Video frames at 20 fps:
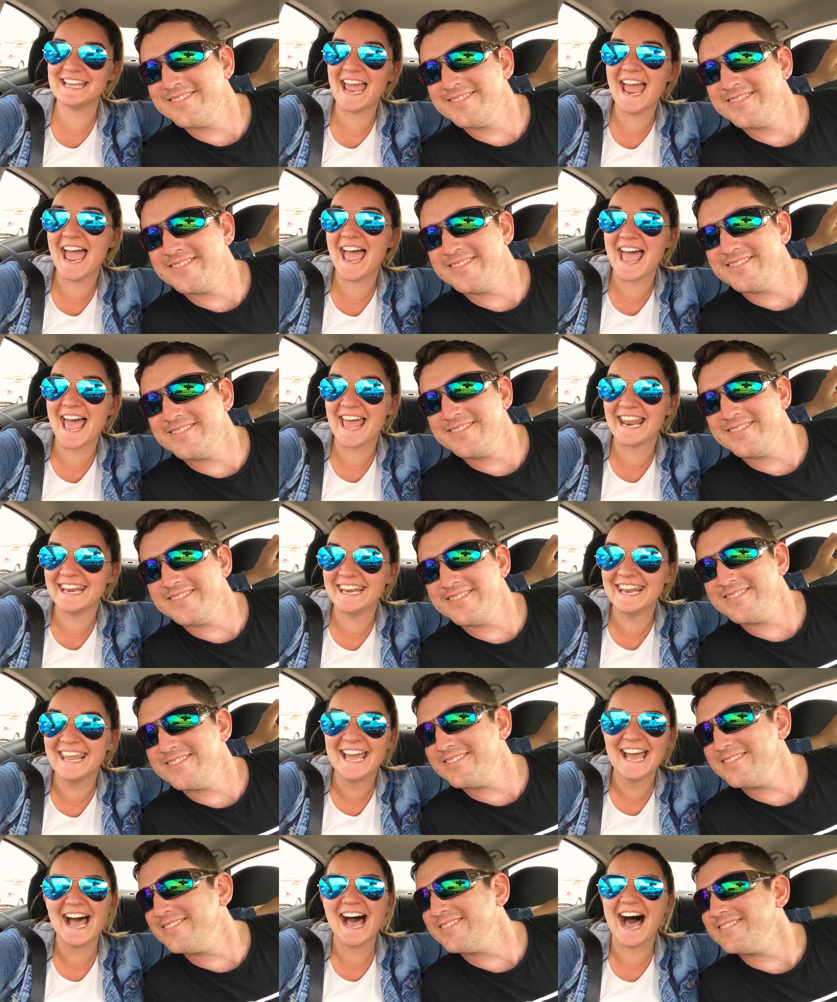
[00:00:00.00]

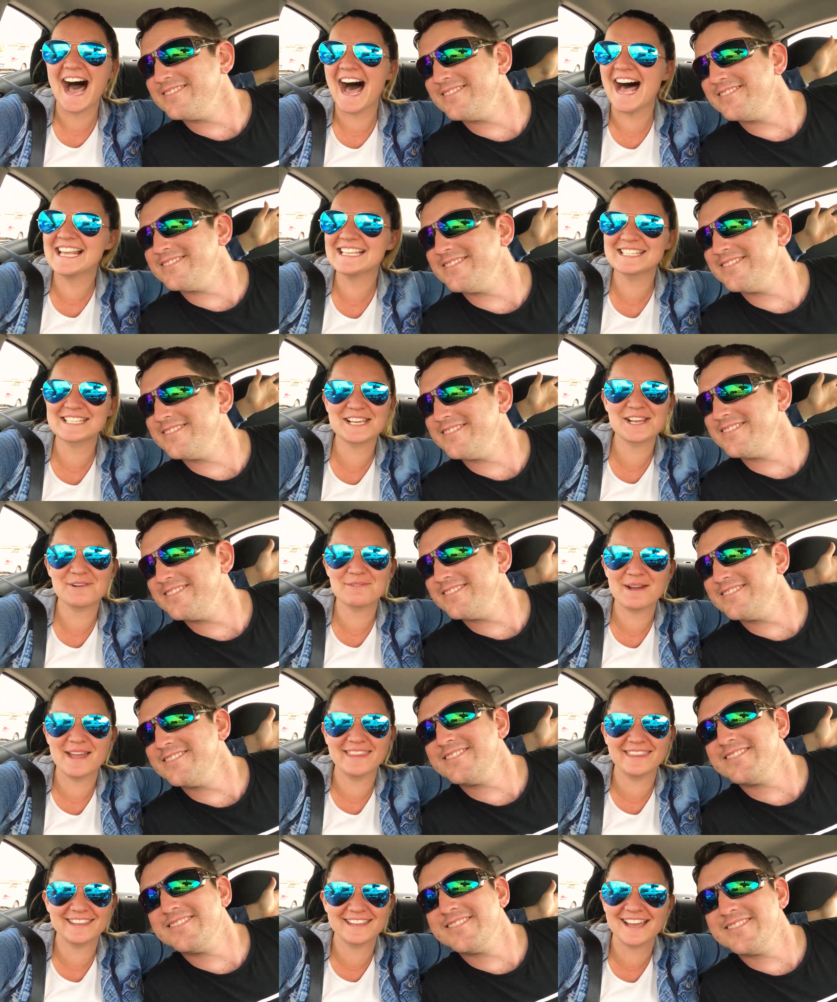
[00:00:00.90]
Speaker 1: Dan
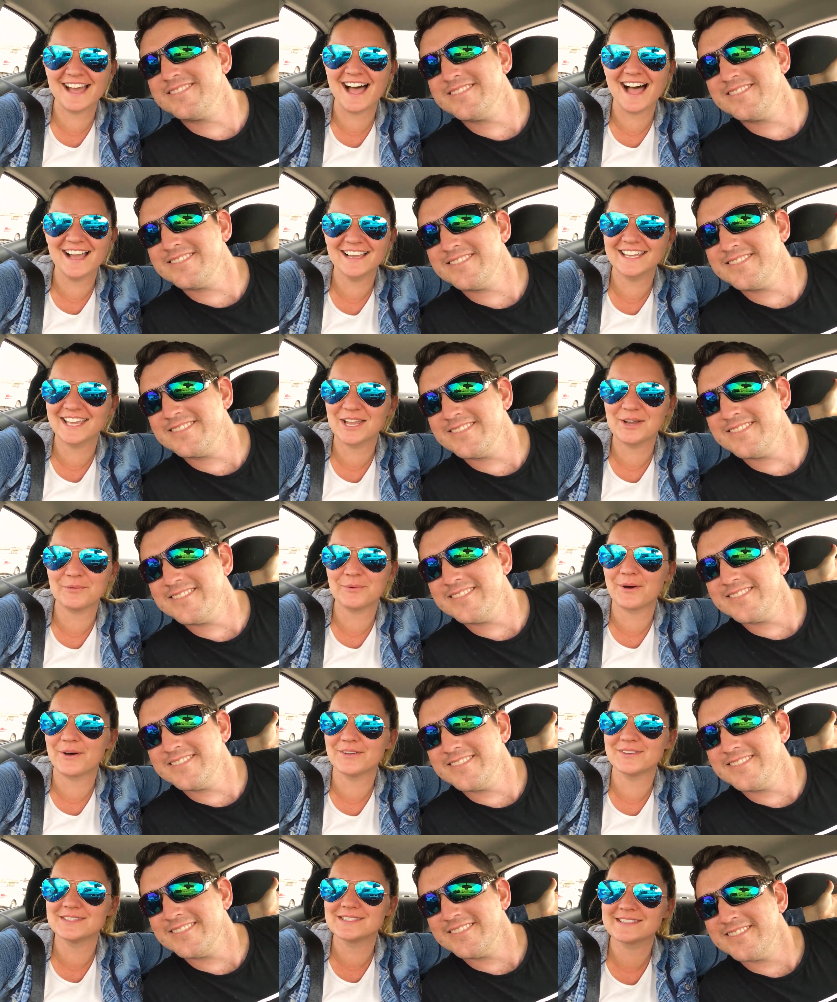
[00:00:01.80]
asking where the car
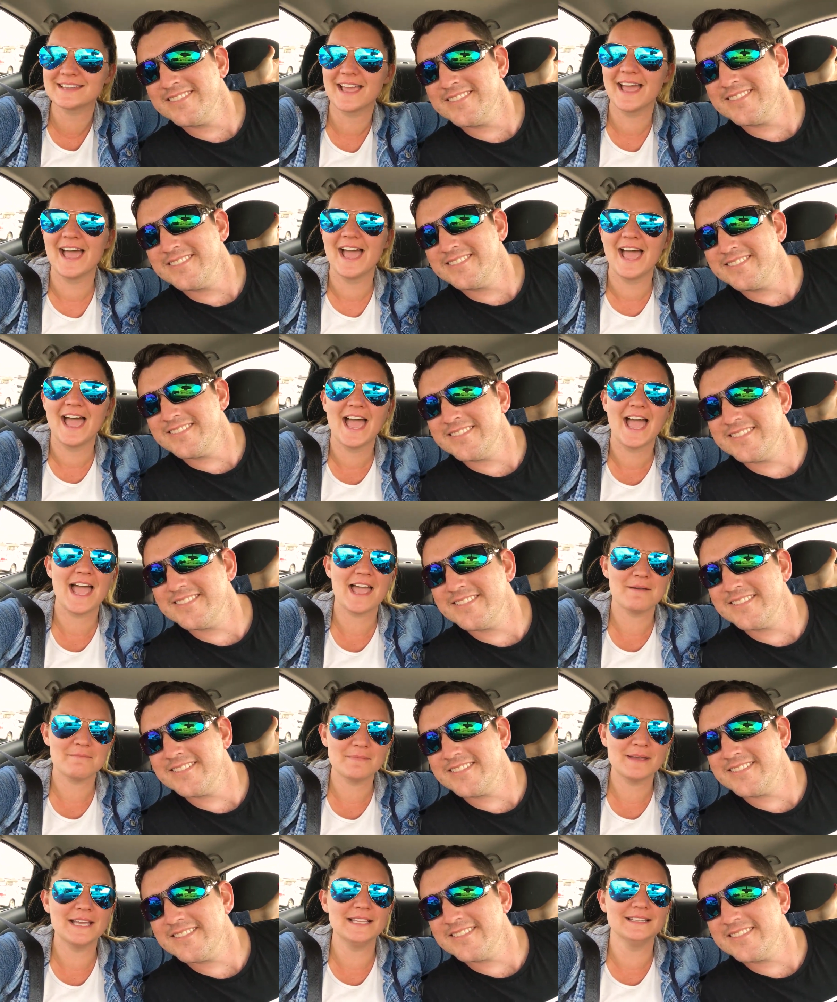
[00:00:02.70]
key was
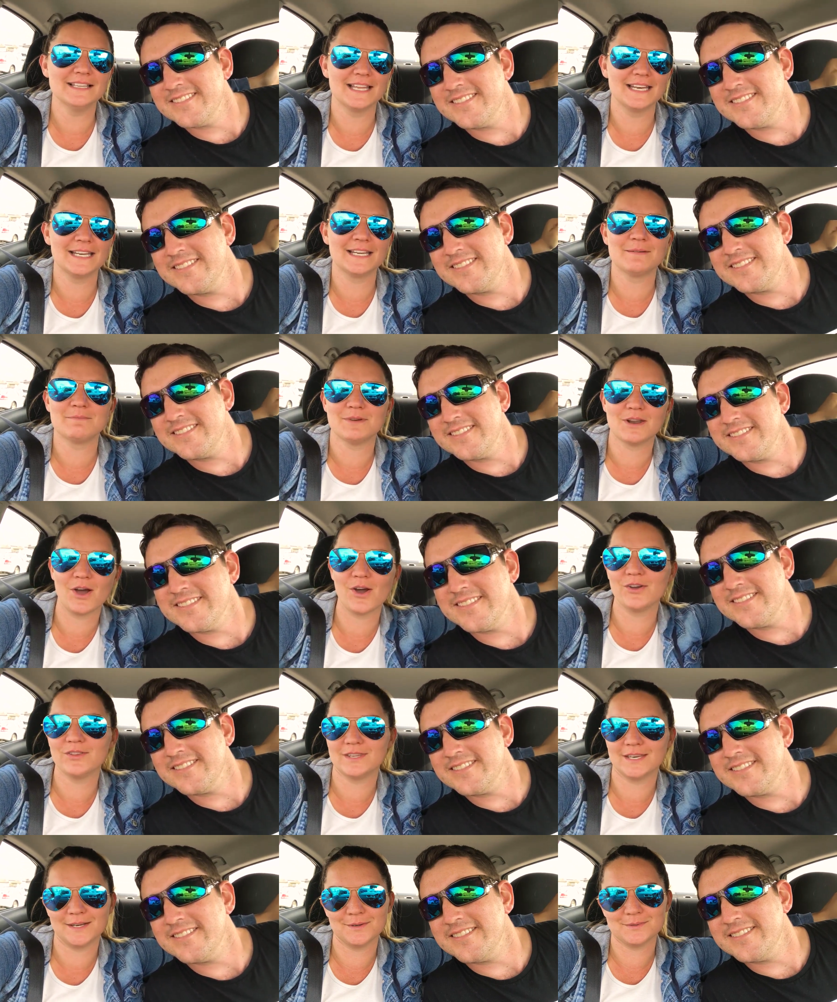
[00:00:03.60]
and me letting him
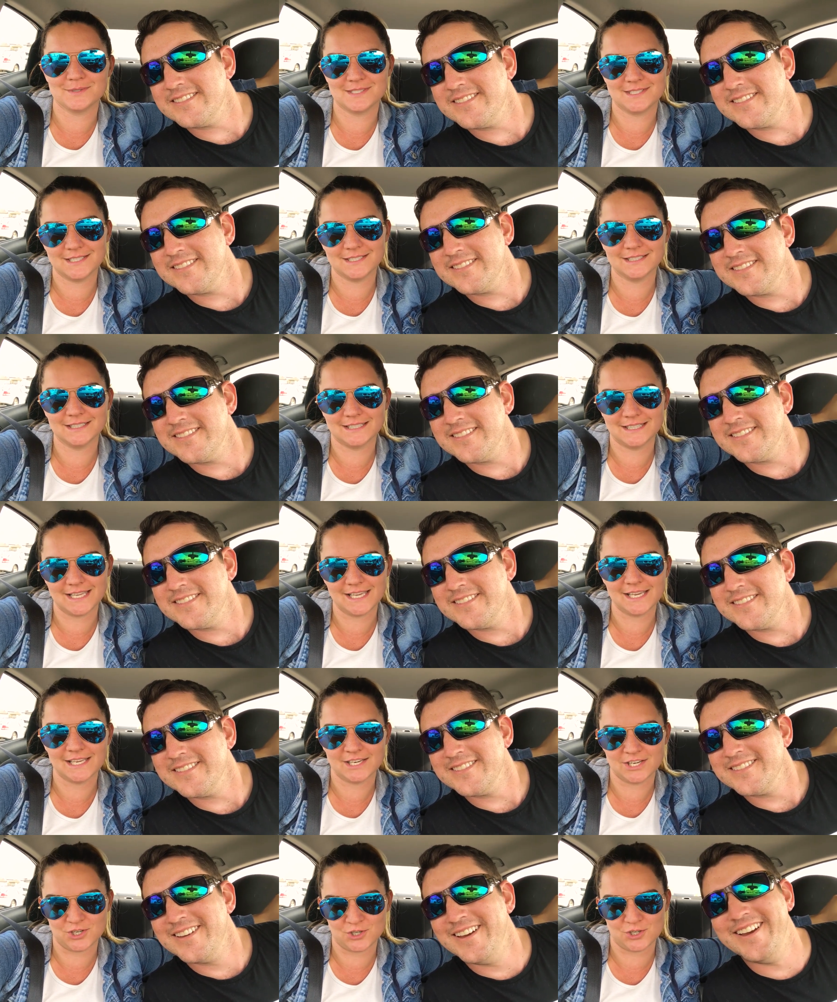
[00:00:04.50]
know that it was still in
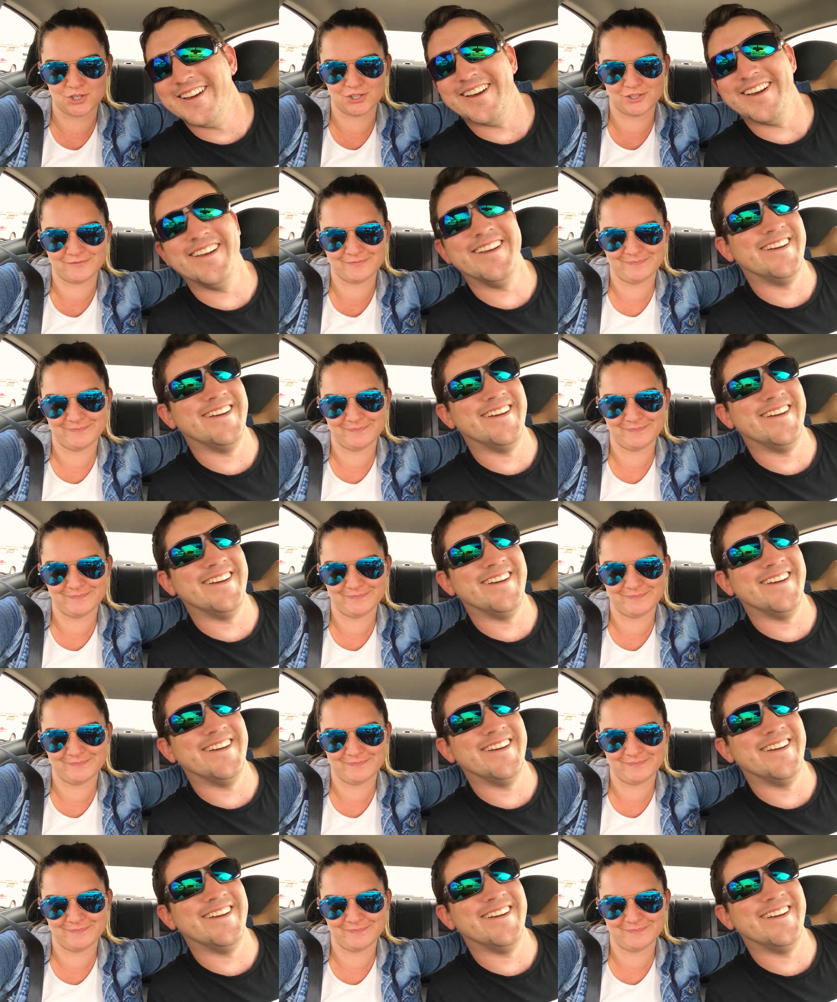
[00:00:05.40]
the ignition.